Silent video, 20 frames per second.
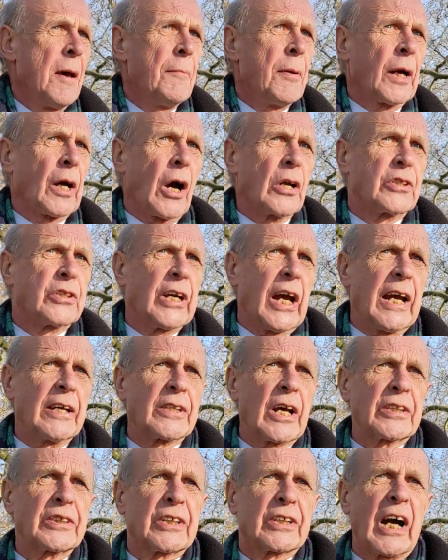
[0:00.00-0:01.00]
Because
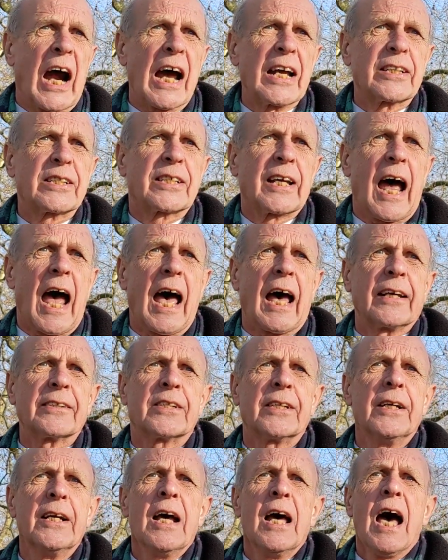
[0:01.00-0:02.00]
Jesus Christ
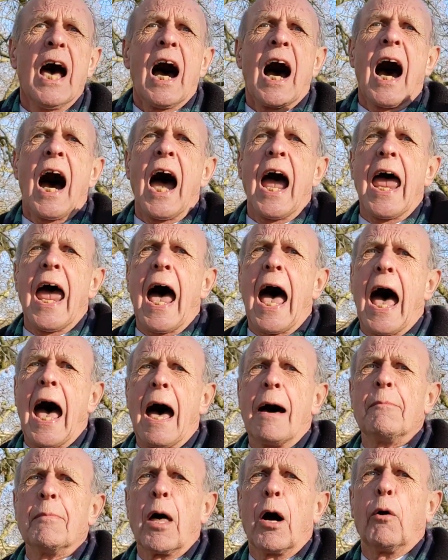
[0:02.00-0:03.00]
says, I
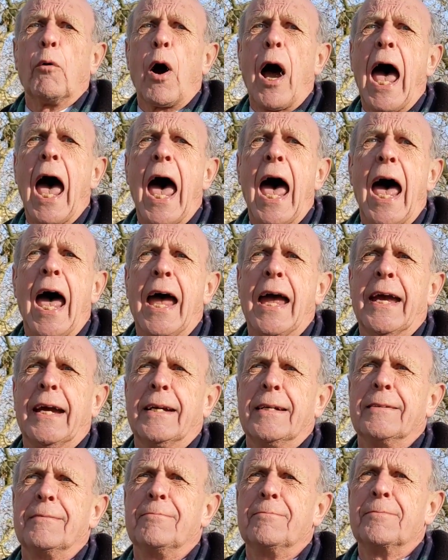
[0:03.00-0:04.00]
am the
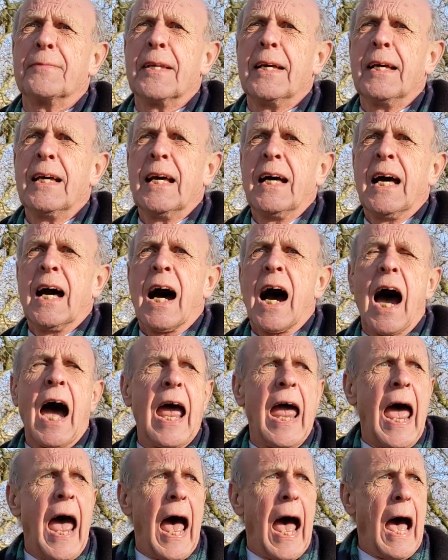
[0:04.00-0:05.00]
way,
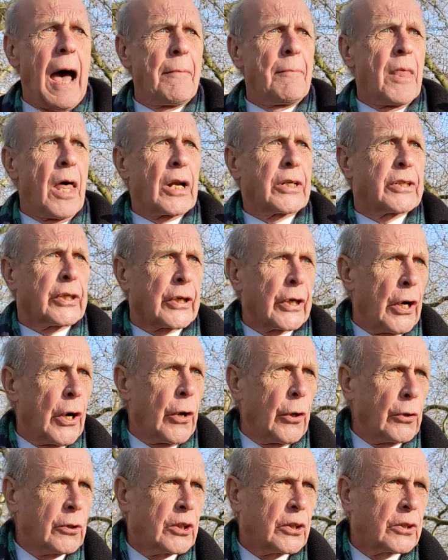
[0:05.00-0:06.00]
I am the
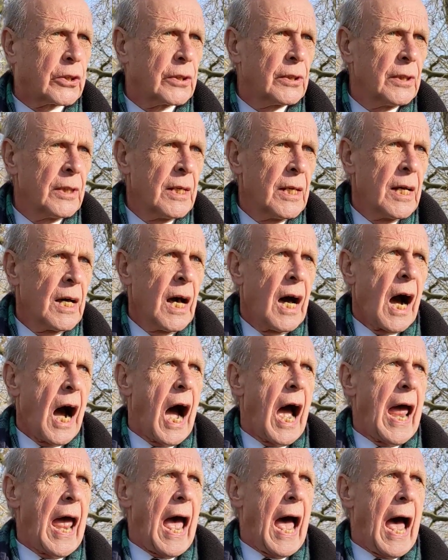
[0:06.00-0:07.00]
truth,
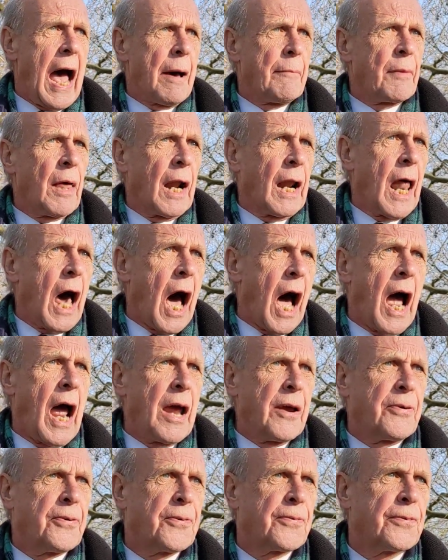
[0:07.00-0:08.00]
I am the
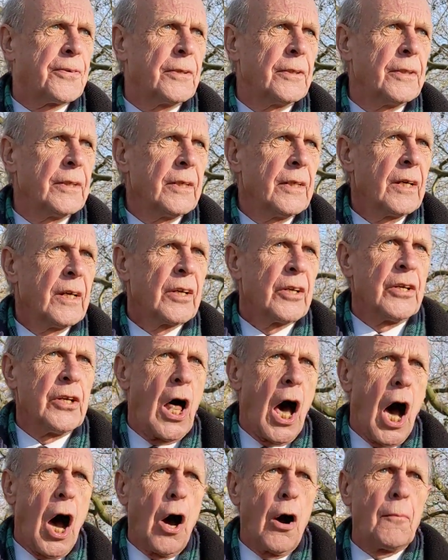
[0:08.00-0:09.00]
life.
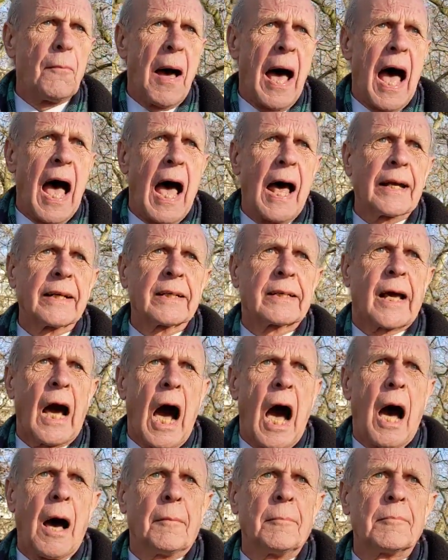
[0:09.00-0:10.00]
No man
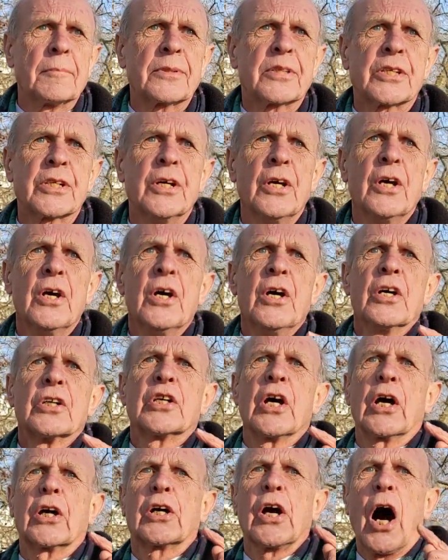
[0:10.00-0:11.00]
comes
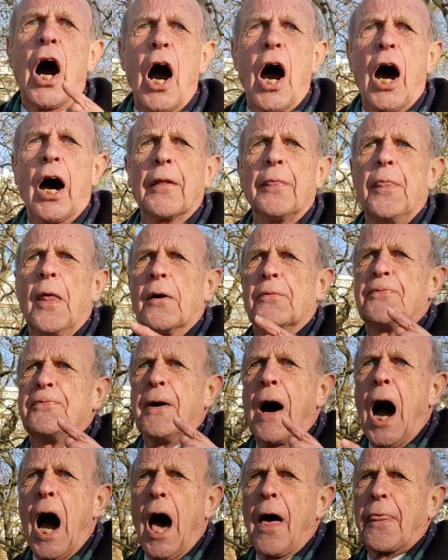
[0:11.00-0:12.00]
to God the
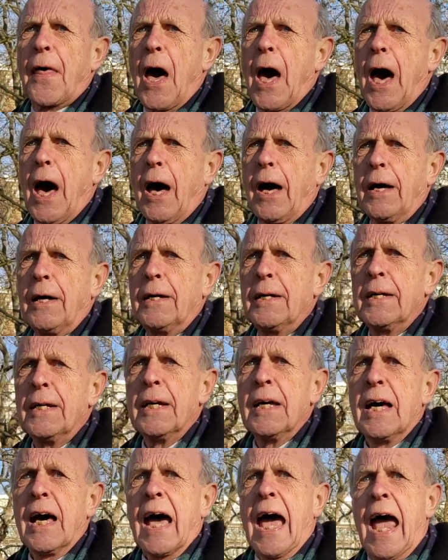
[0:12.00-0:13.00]
Father
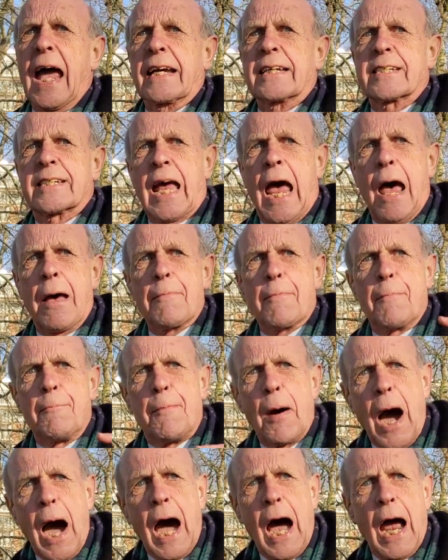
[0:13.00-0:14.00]
except
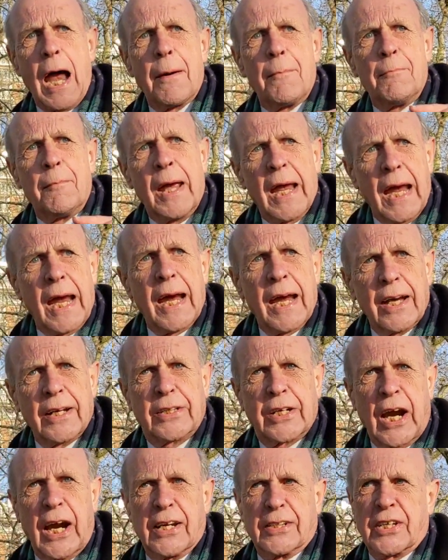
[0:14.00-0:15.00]
by me,
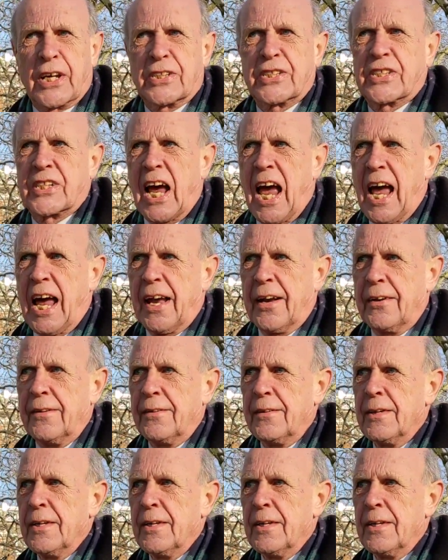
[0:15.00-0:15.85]
Jesus said.